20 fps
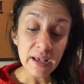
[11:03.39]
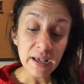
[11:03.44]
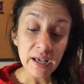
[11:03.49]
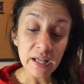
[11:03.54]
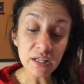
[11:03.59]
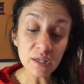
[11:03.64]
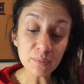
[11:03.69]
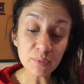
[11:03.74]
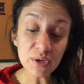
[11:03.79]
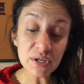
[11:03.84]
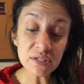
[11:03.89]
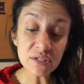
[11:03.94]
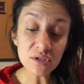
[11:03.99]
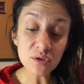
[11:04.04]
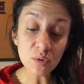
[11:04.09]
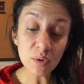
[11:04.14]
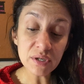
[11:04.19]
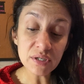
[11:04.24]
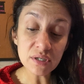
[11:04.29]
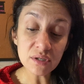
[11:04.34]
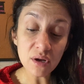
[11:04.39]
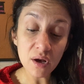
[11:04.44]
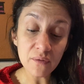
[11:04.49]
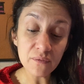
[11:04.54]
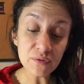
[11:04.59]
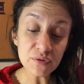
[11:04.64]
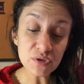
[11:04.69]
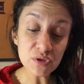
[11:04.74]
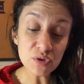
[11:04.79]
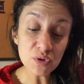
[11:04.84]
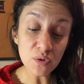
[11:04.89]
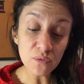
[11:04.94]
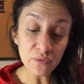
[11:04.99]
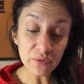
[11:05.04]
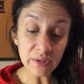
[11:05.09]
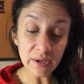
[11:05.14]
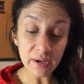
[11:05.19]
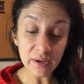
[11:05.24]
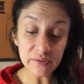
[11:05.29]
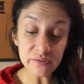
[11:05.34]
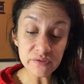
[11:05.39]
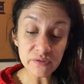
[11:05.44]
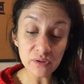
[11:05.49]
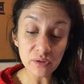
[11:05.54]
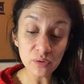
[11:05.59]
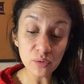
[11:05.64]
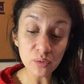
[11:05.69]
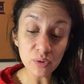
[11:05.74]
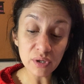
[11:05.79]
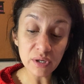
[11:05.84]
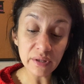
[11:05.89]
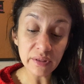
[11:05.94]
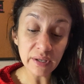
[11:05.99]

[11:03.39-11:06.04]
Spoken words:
And the priest anointed officers over the house of the Lord.